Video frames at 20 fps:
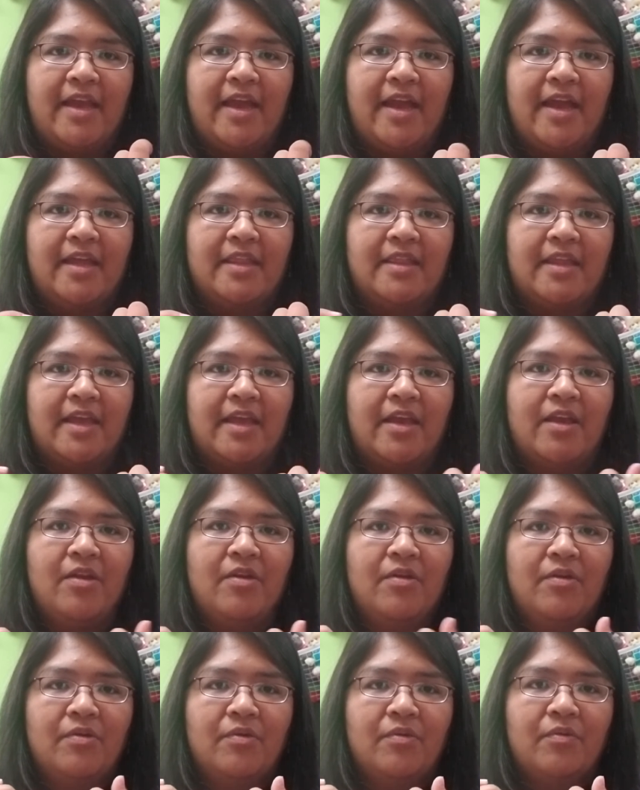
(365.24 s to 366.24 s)
had like
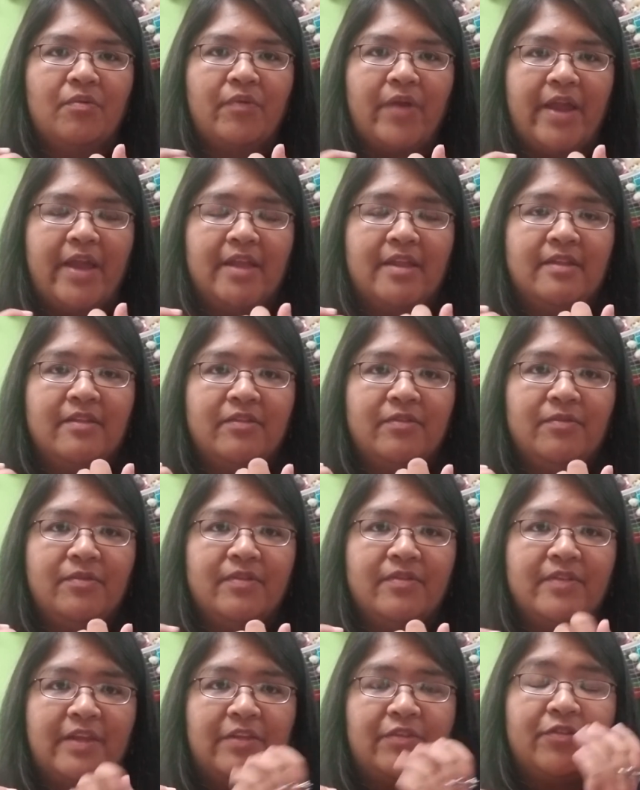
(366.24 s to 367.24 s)
red...
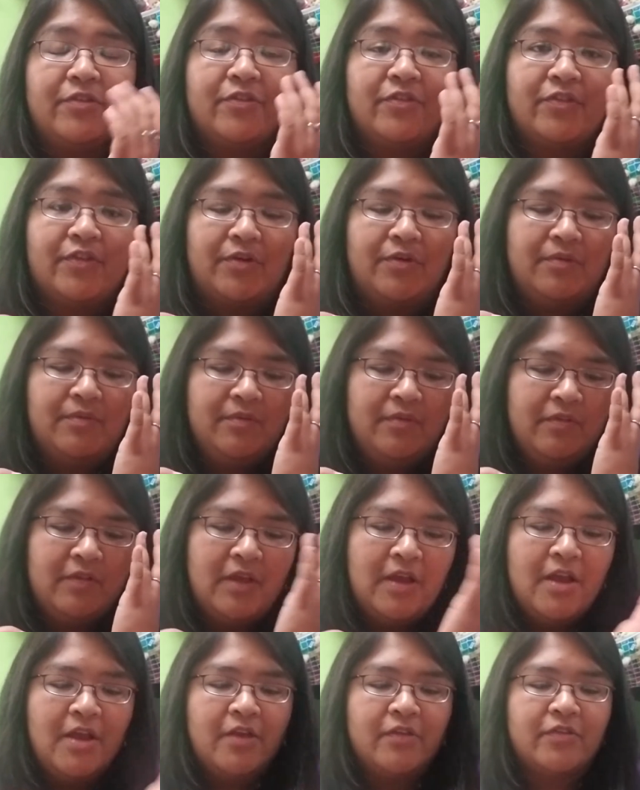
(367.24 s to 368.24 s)
center stones,
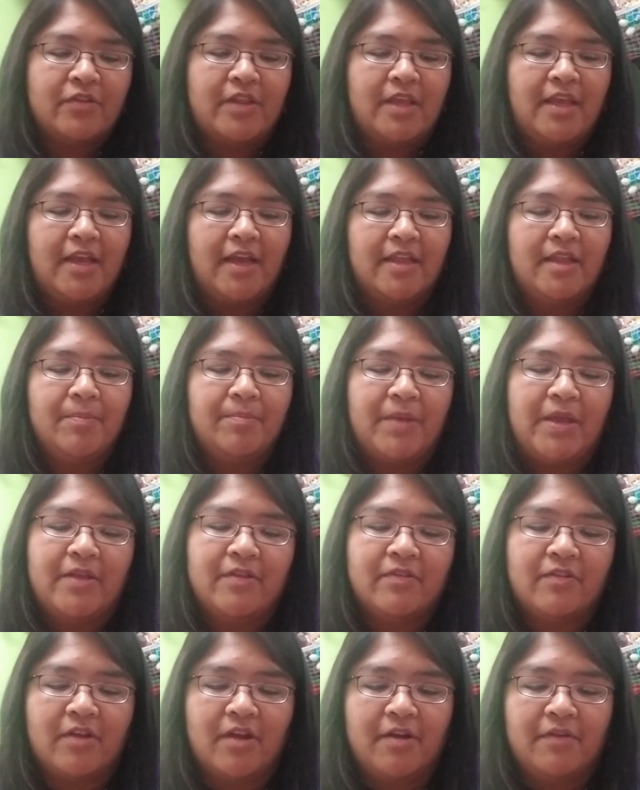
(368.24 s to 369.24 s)
so they kind of
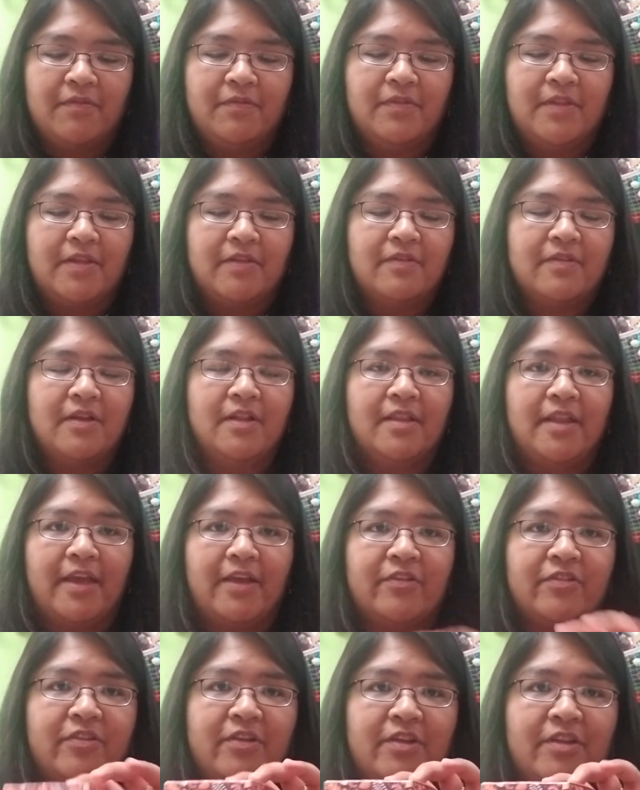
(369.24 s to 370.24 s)
based off this
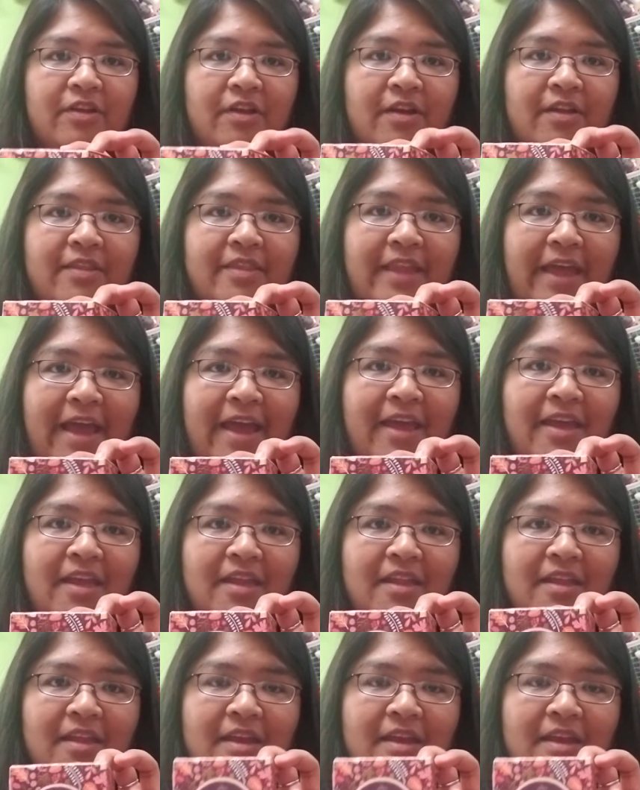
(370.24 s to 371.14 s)
collection on that.